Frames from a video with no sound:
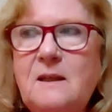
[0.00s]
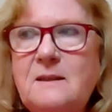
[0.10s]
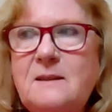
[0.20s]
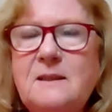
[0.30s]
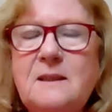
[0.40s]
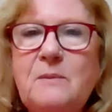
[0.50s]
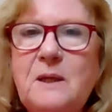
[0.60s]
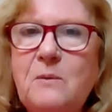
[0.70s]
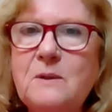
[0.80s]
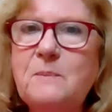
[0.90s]
is this somebody
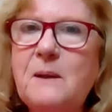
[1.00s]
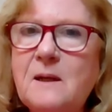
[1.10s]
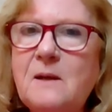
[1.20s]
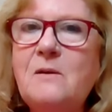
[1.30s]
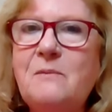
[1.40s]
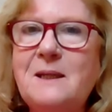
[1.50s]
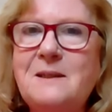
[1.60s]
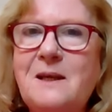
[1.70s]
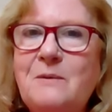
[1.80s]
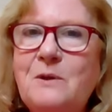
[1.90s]
I want to spend a lot of my
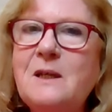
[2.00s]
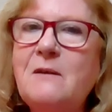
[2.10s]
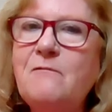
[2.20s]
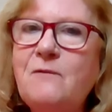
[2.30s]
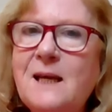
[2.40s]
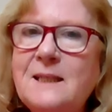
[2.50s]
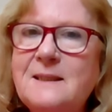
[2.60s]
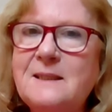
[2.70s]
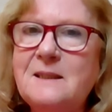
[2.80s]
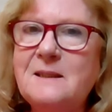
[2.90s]
time with and
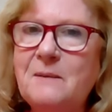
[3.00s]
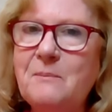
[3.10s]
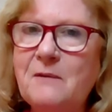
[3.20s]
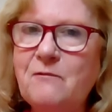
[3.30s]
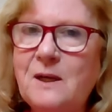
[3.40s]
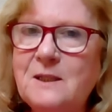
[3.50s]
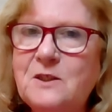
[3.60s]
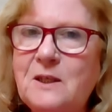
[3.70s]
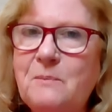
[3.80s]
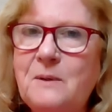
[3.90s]
invest in my
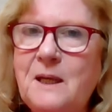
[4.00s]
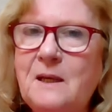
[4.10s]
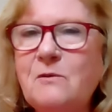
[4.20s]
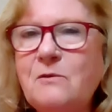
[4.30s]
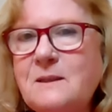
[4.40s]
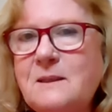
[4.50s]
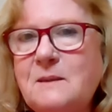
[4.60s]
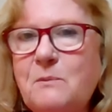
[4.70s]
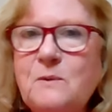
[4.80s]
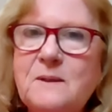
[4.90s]
friendship in? Or is
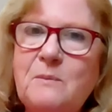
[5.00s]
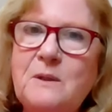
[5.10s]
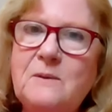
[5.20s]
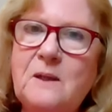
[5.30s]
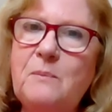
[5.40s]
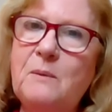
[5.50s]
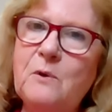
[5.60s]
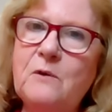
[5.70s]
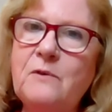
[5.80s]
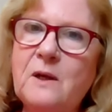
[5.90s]
this more somebody who's going to be
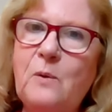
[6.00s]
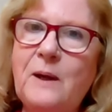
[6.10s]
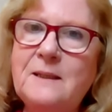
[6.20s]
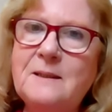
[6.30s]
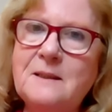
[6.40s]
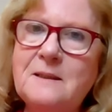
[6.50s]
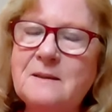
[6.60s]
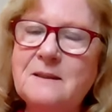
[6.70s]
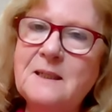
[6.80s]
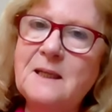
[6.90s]
more of an
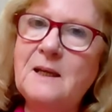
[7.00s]
acquaintance